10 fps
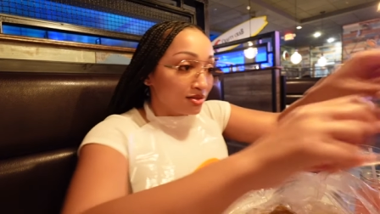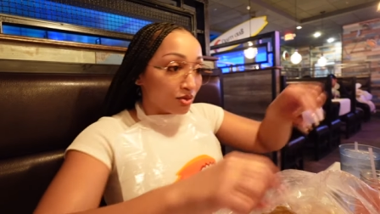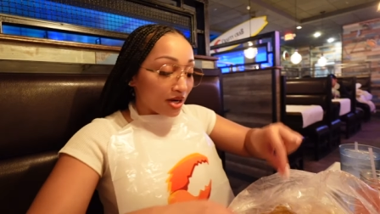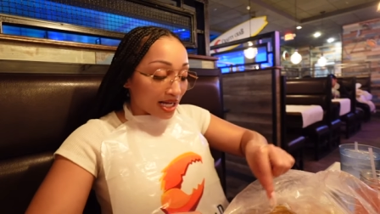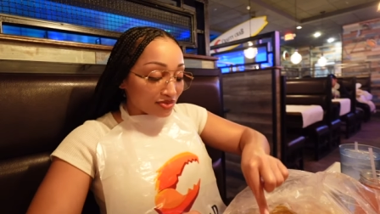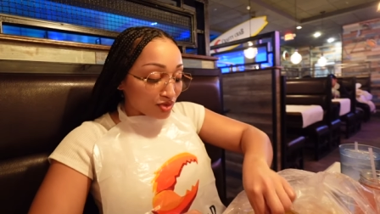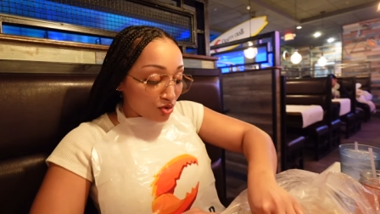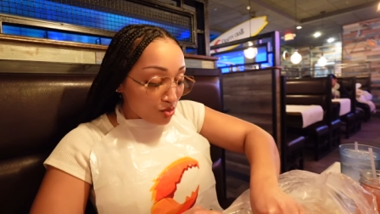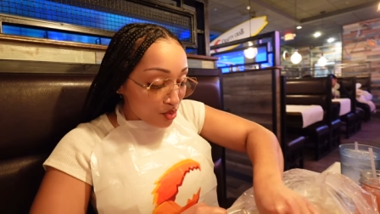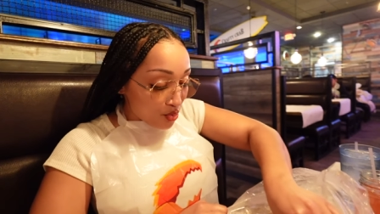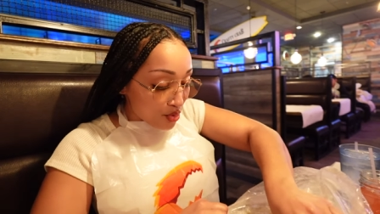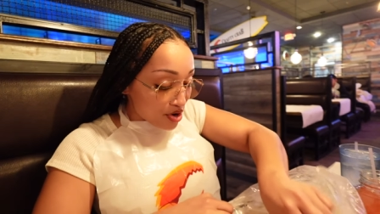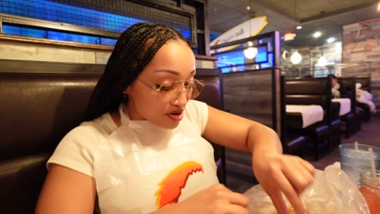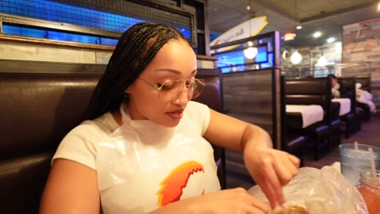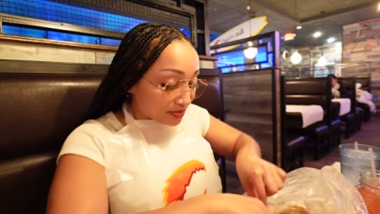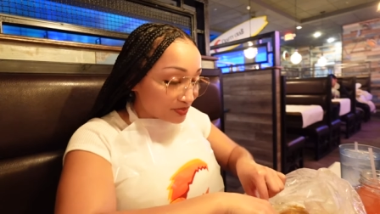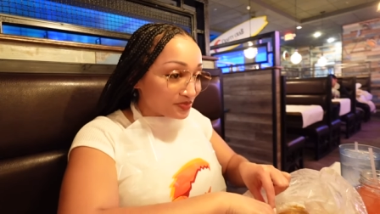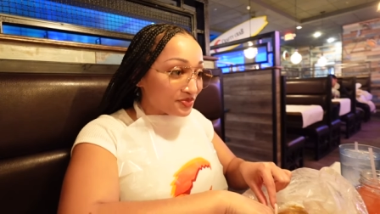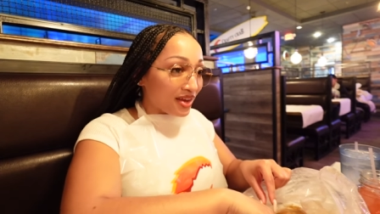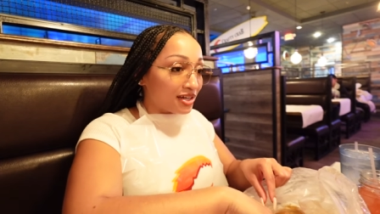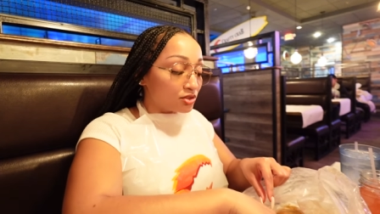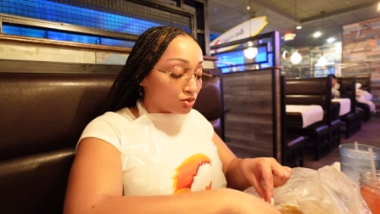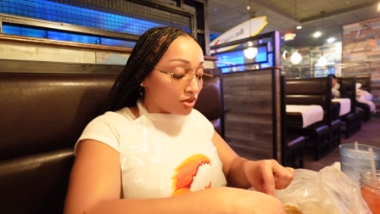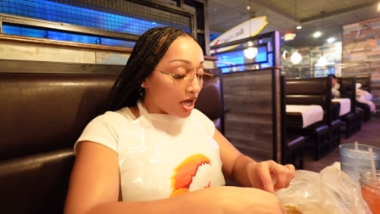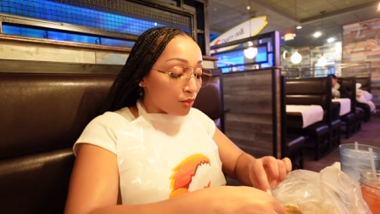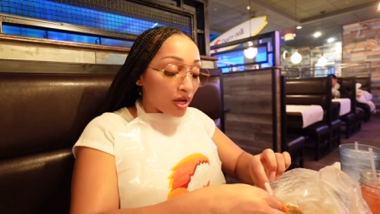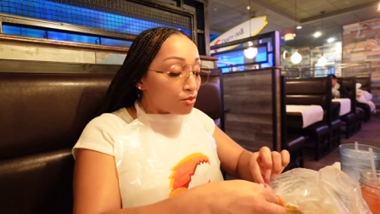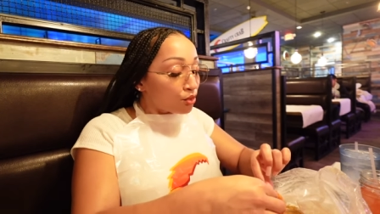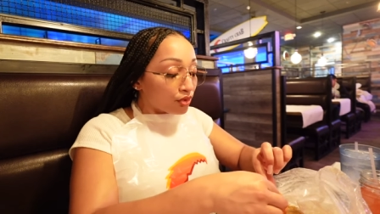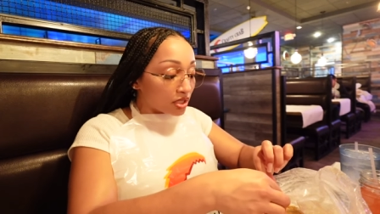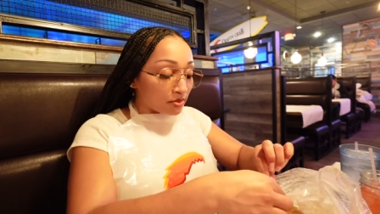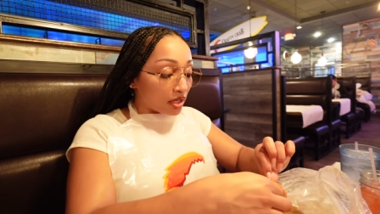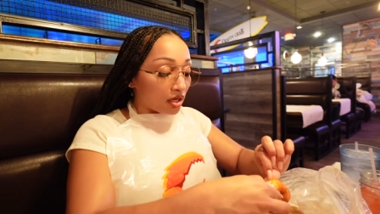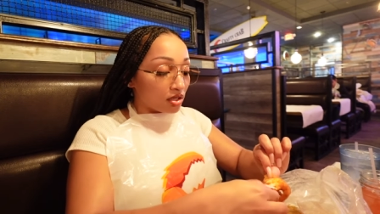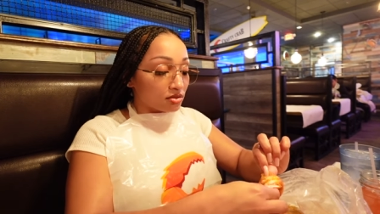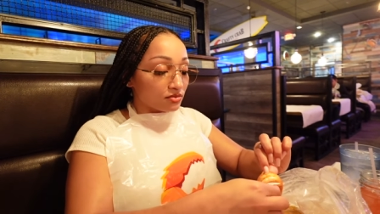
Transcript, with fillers: Don't ask for no more, cause you got way more than that.